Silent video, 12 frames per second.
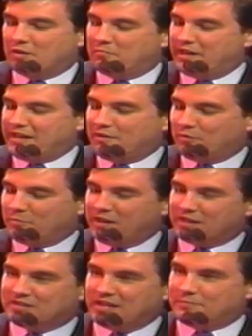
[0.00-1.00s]
Betty will be
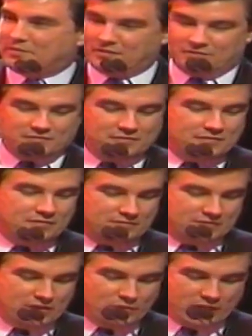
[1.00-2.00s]
accepting
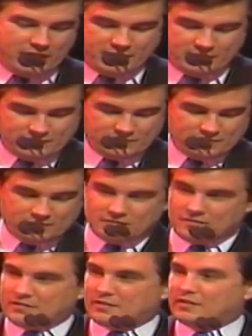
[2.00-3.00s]
Okay?
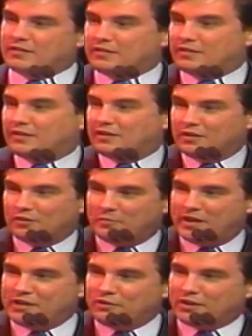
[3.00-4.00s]
So,
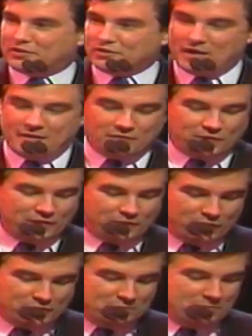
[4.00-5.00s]
Betty, you get to drive it for the
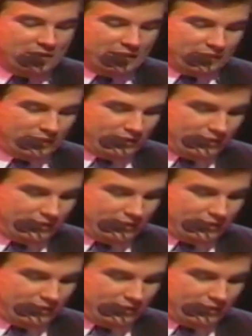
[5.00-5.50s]
first month.